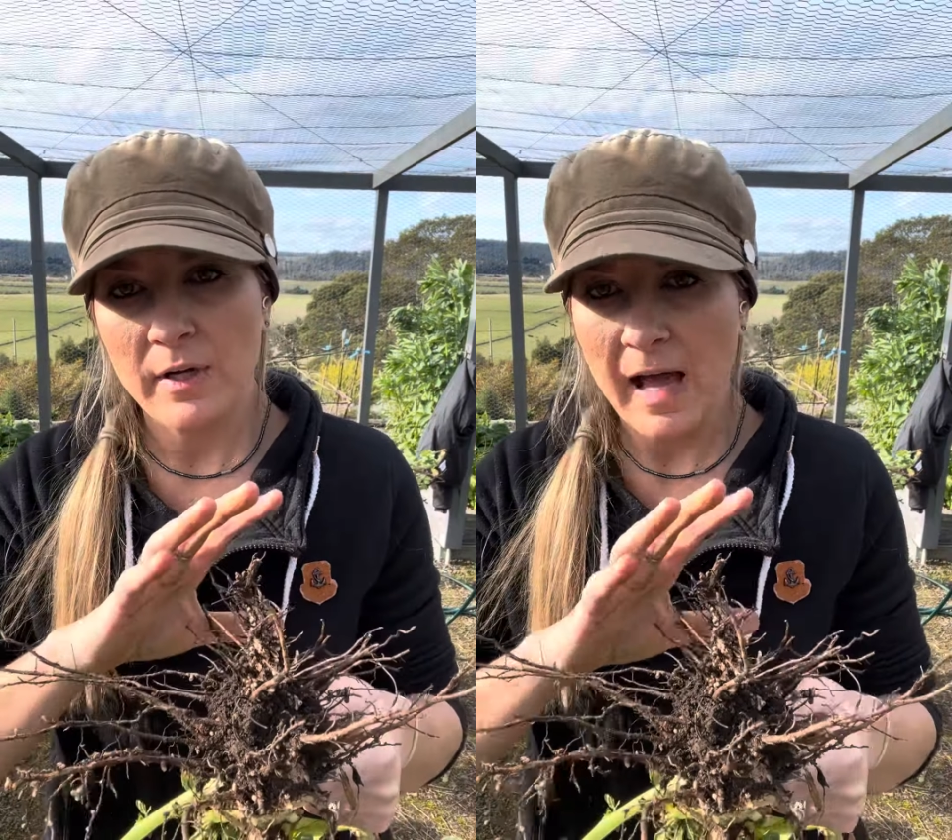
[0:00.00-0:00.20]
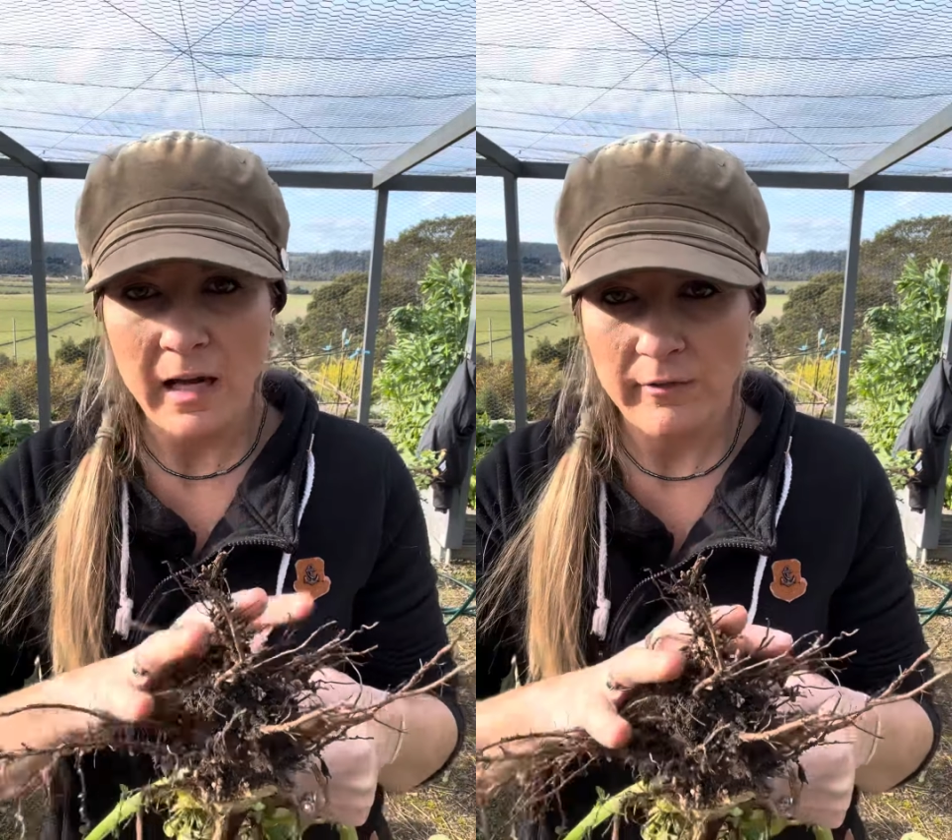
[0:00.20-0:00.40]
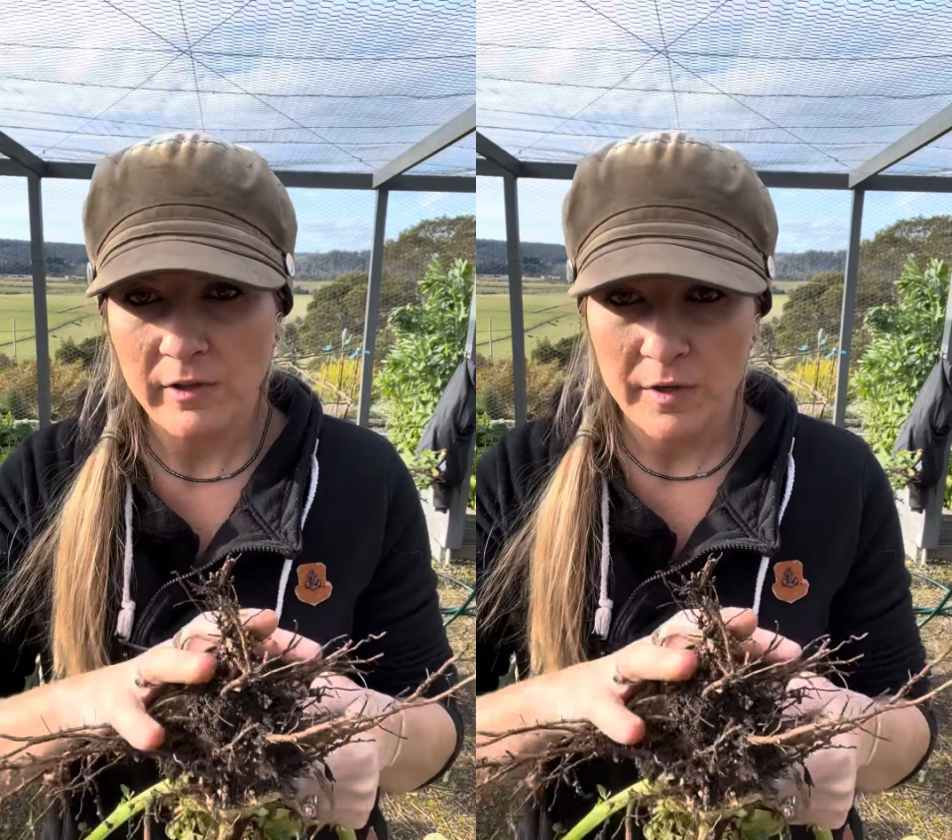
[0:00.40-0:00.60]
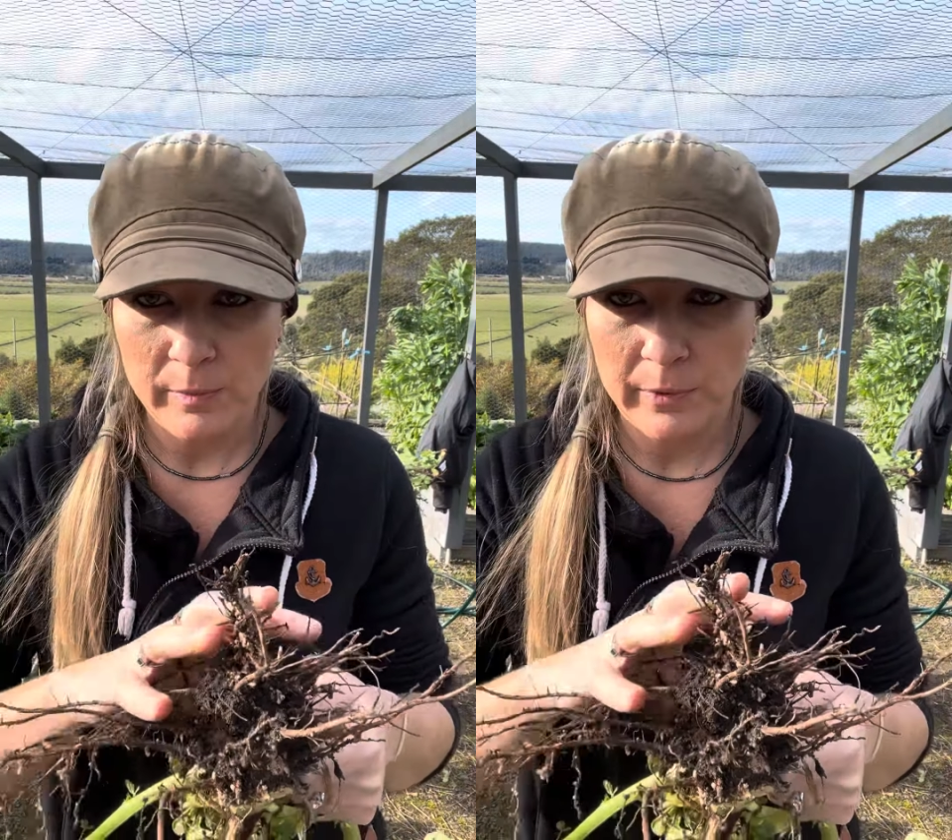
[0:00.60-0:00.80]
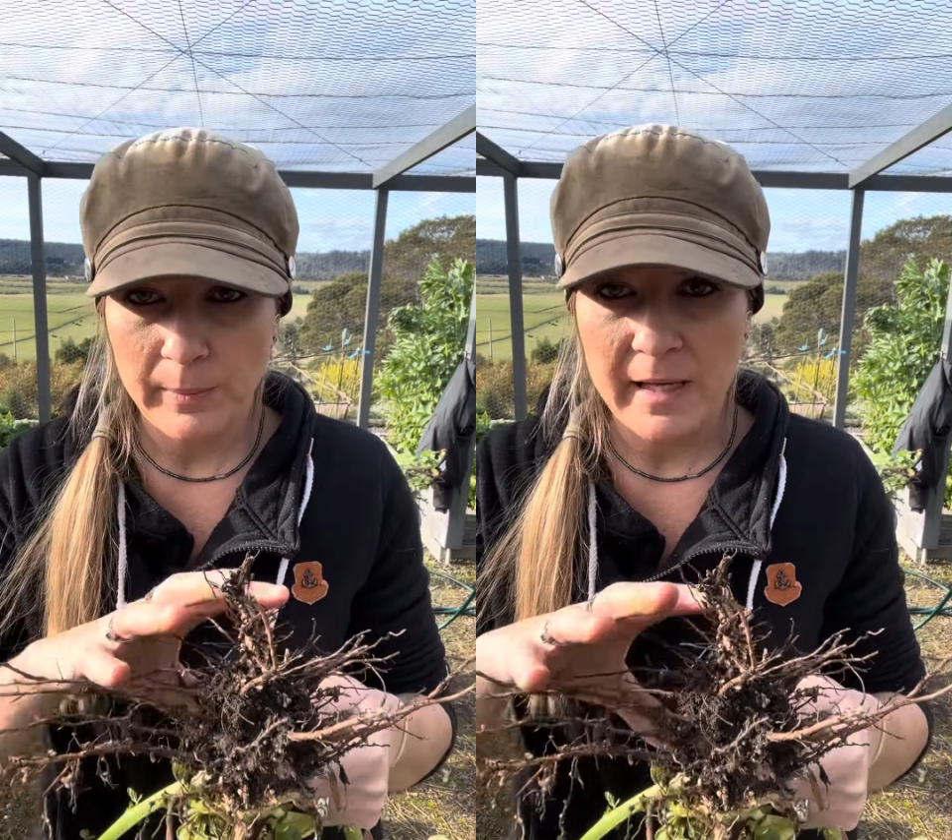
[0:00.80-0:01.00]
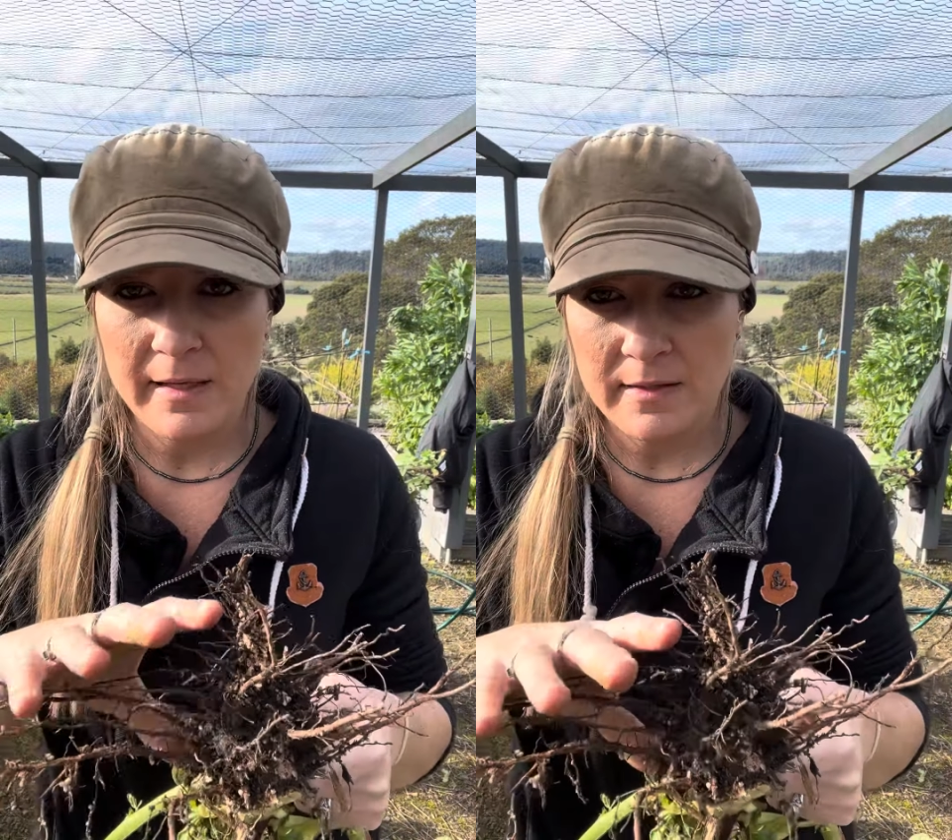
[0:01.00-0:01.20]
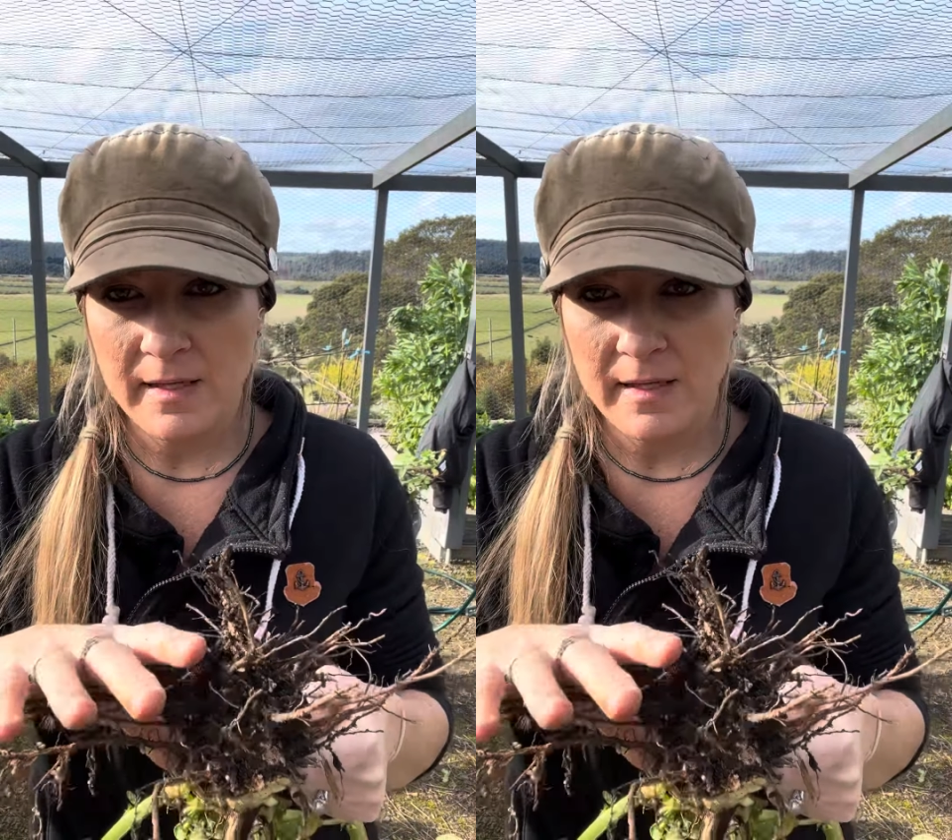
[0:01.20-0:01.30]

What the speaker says: a hell of a lot of broadbeans